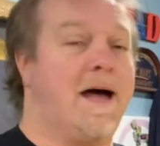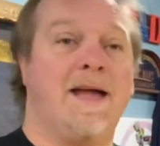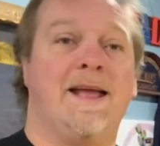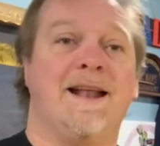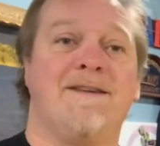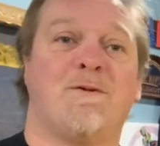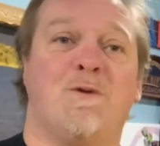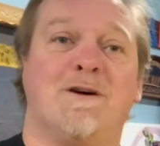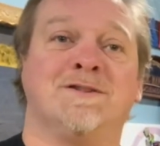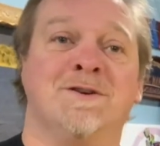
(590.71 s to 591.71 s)
I ain't ever
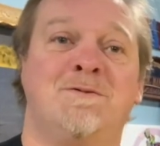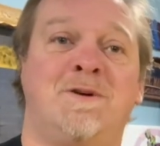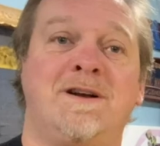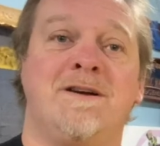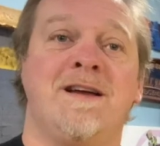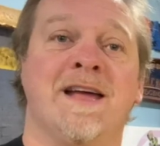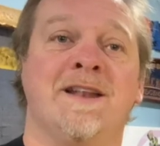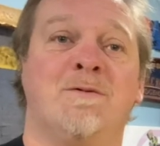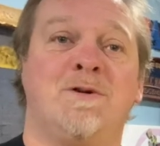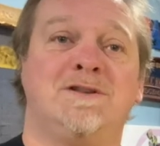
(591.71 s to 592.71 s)
walked on water,
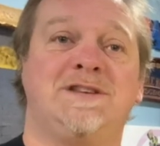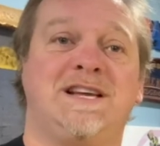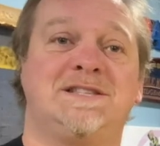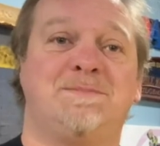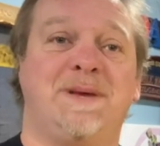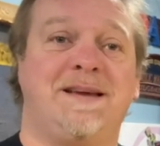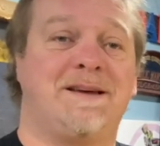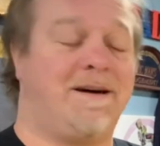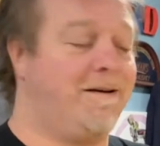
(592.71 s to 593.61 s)
and the words I speak